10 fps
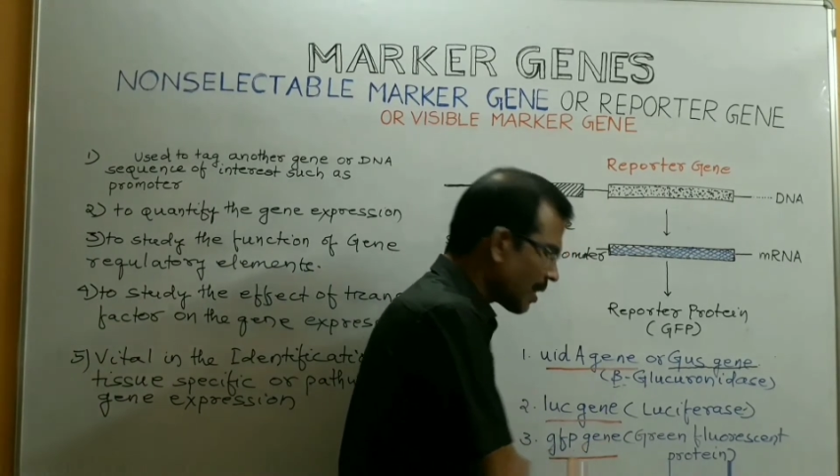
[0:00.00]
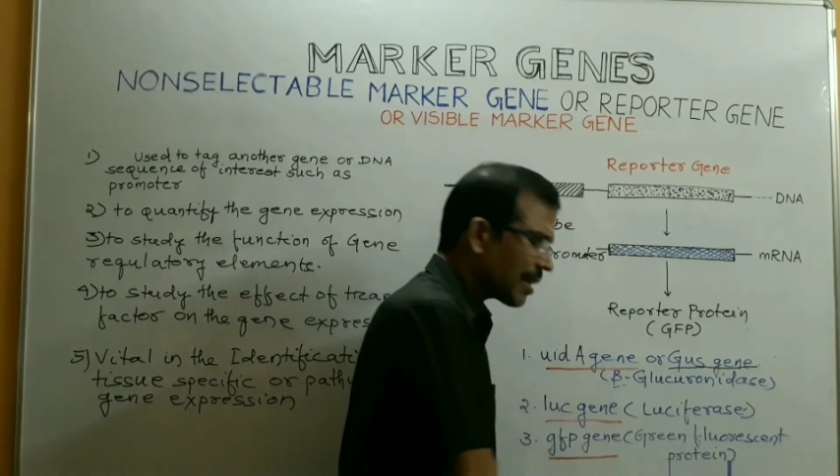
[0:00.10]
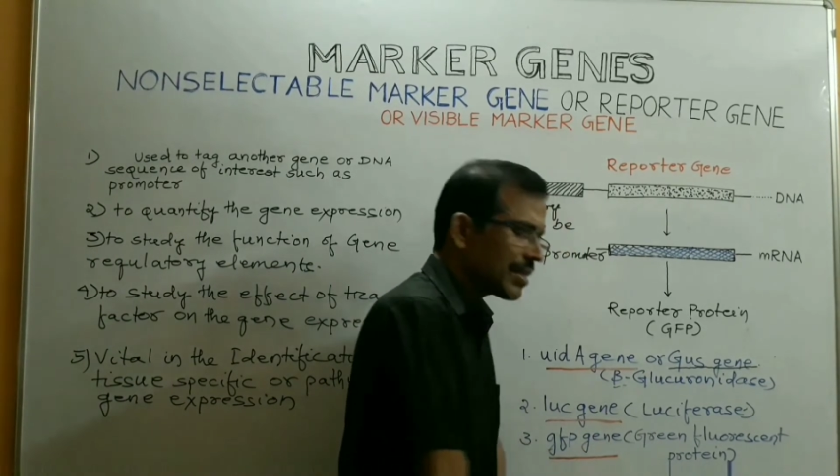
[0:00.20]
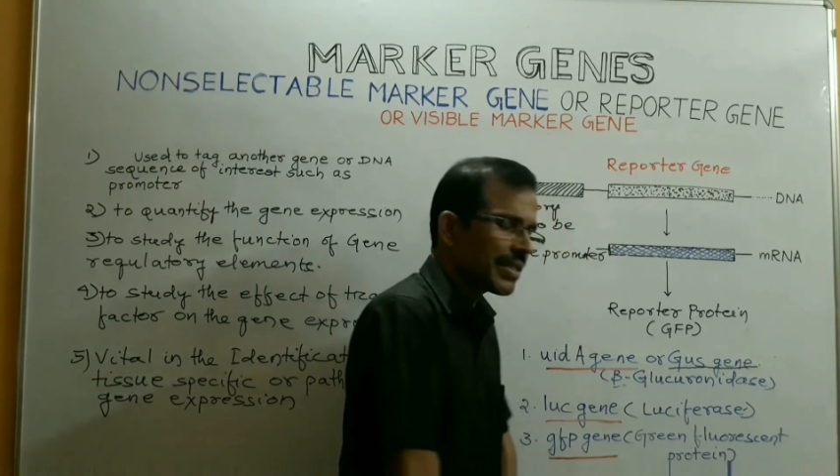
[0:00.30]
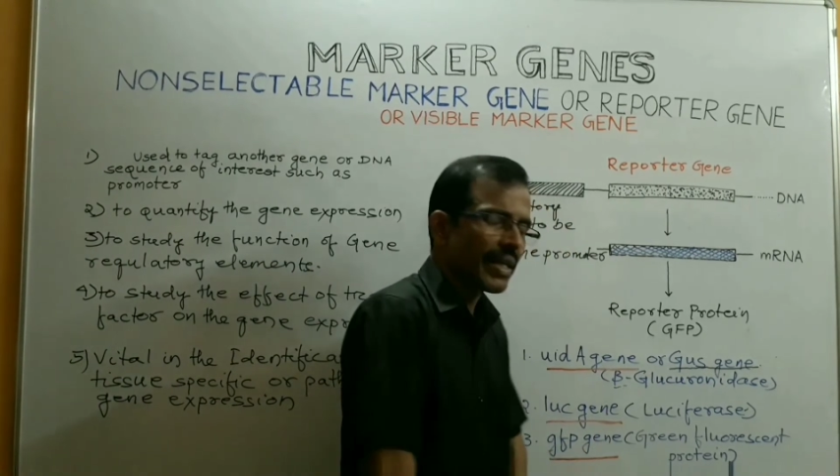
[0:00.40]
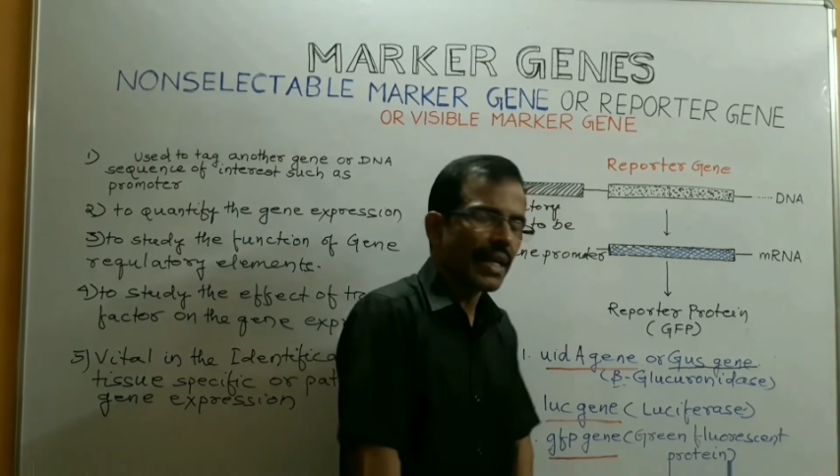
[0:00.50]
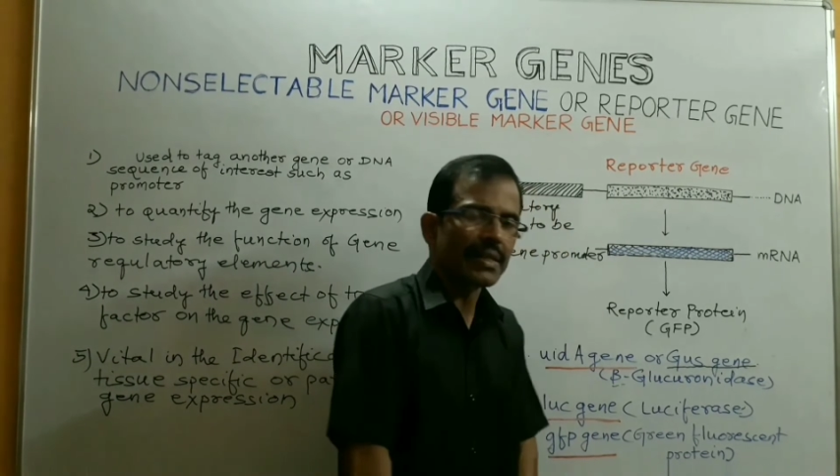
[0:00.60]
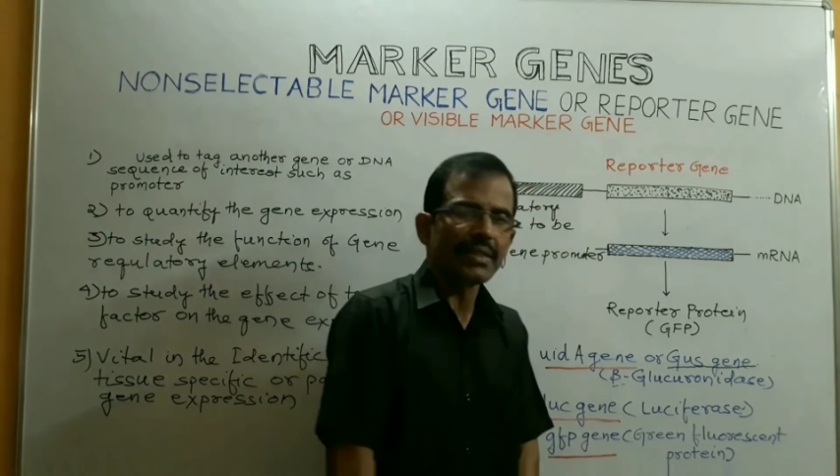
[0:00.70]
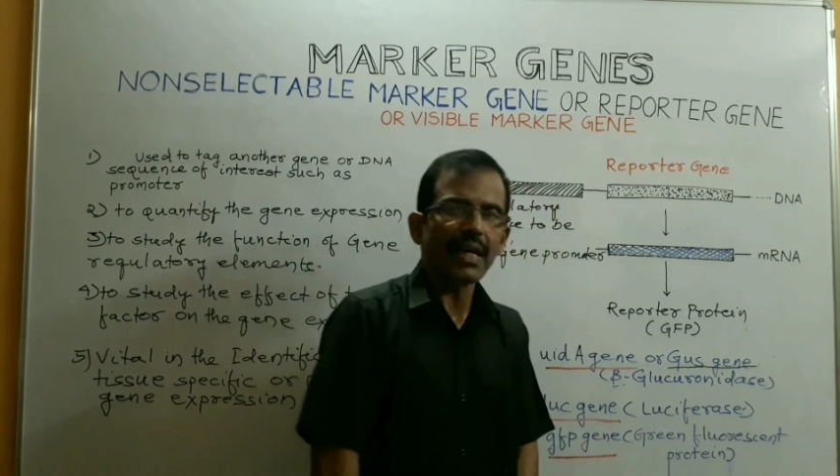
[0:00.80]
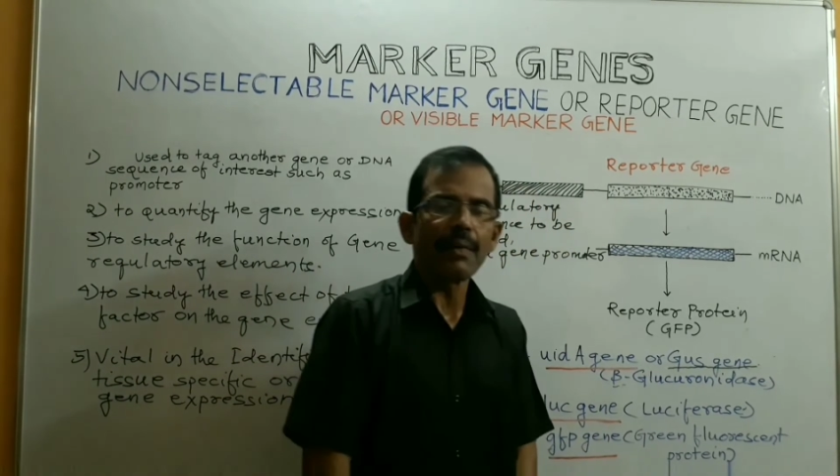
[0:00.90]
is
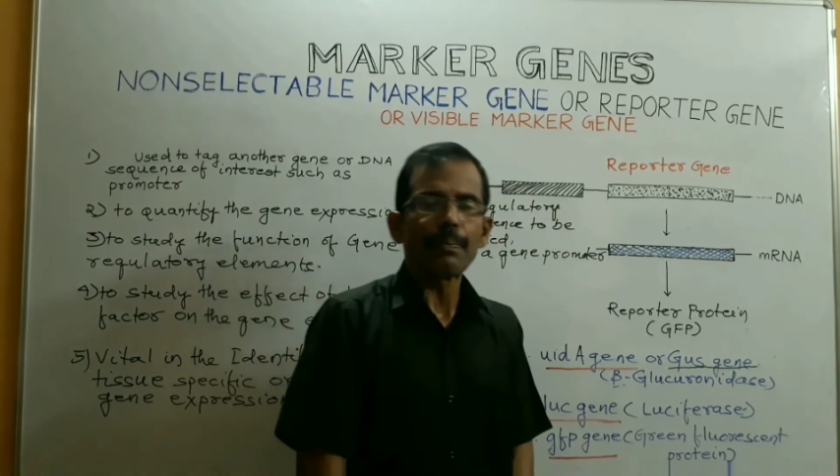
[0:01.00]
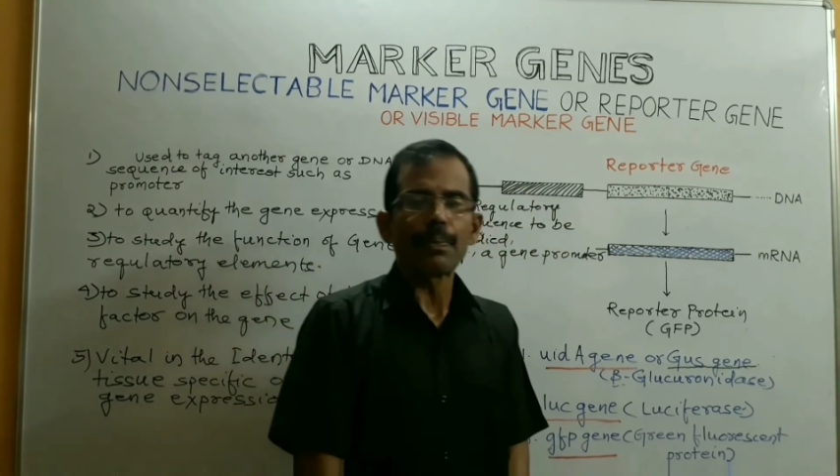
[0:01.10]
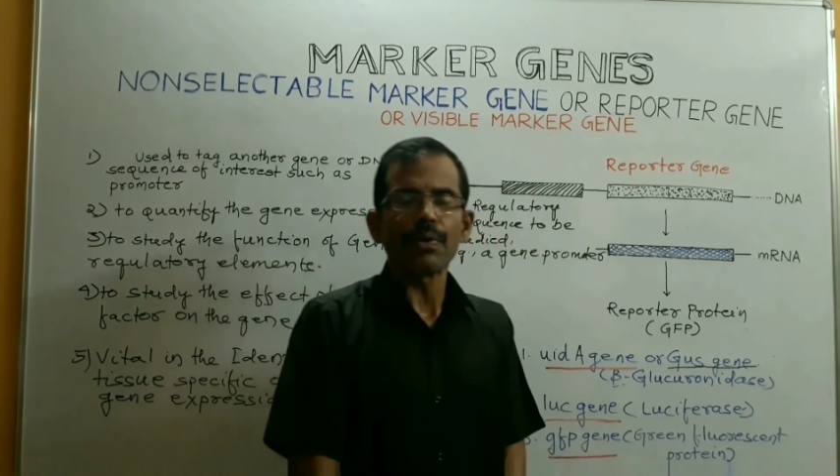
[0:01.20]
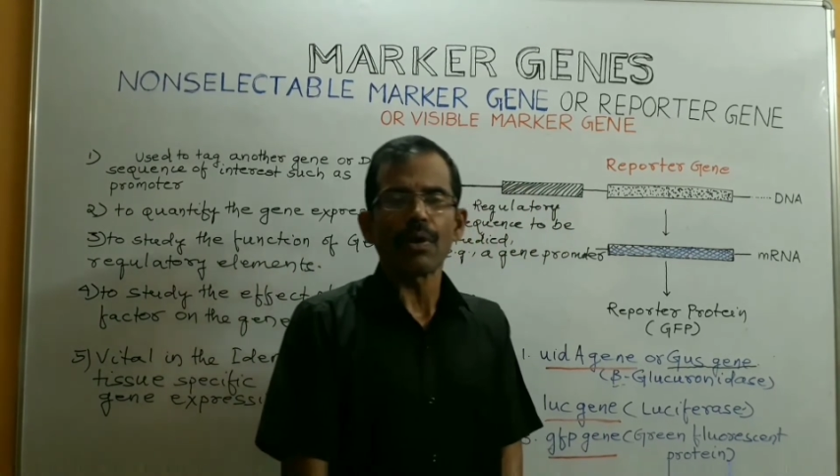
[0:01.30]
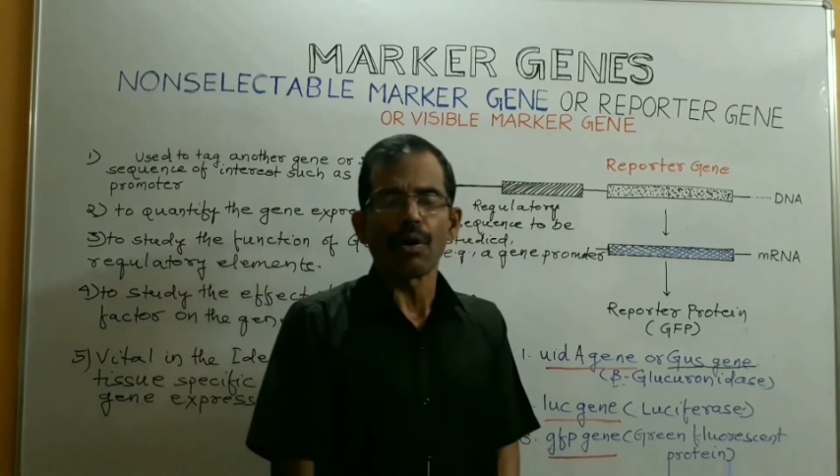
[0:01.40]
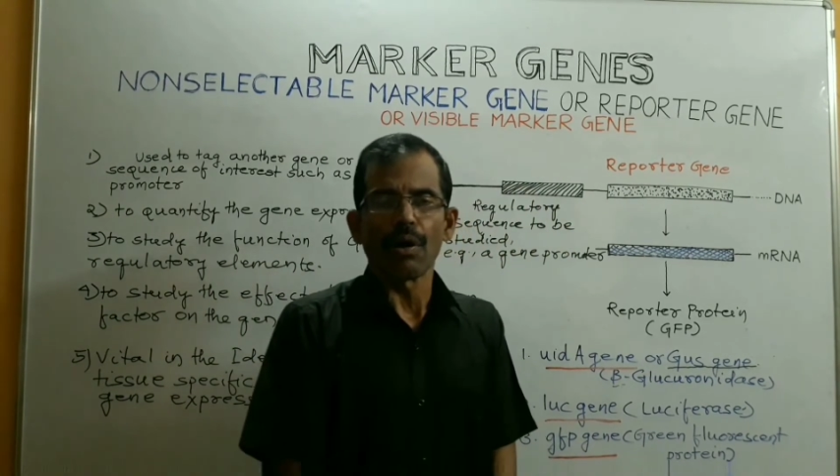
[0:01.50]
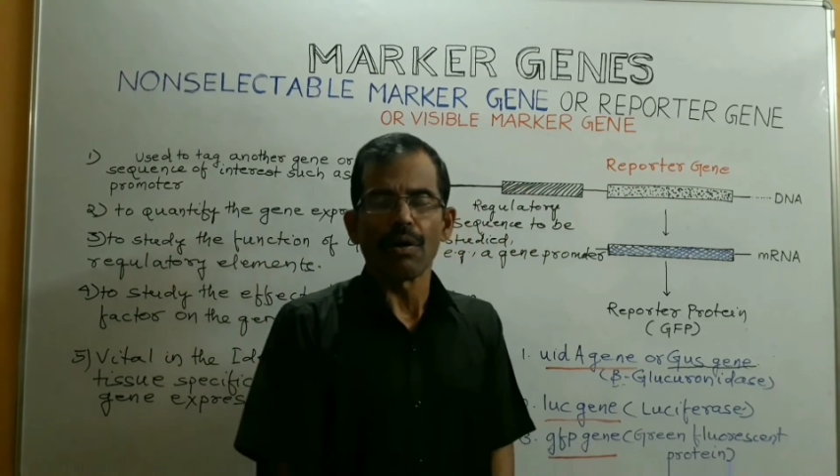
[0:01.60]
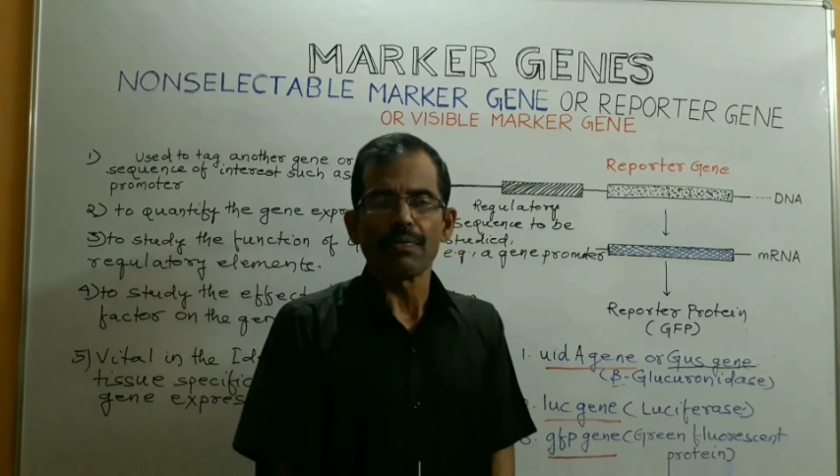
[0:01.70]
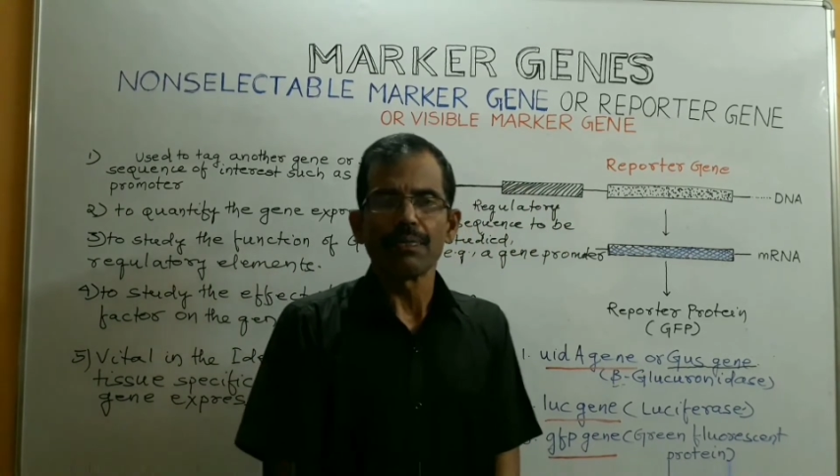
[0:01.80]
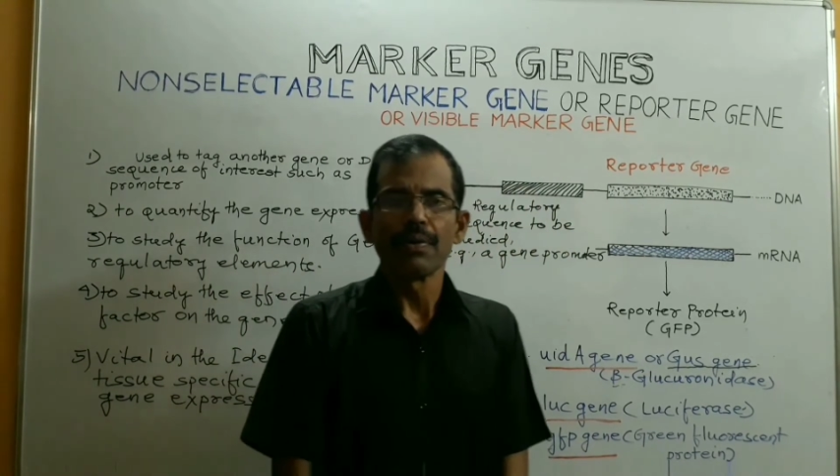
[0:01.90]
an example
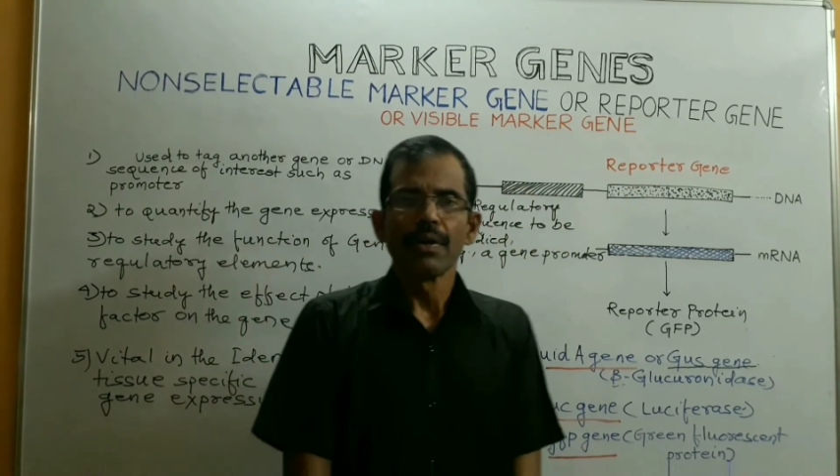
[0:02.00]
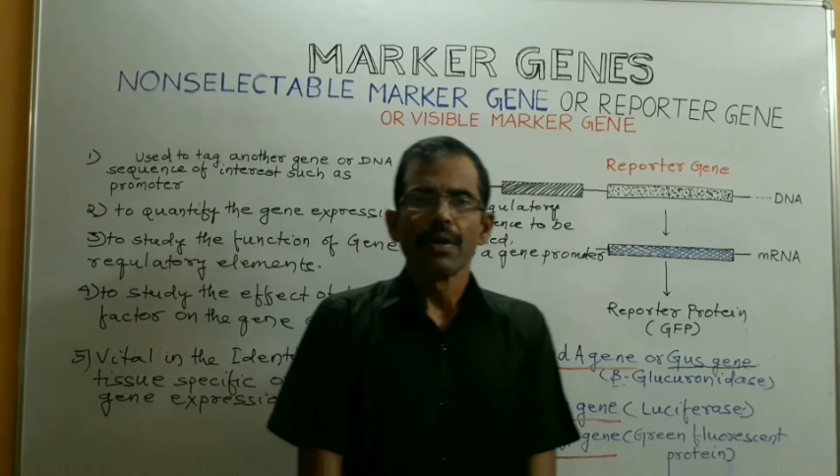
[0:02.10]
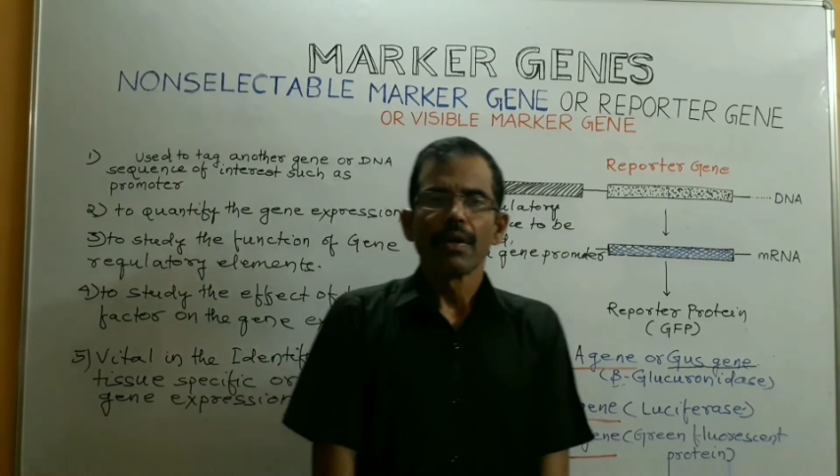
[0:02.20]
of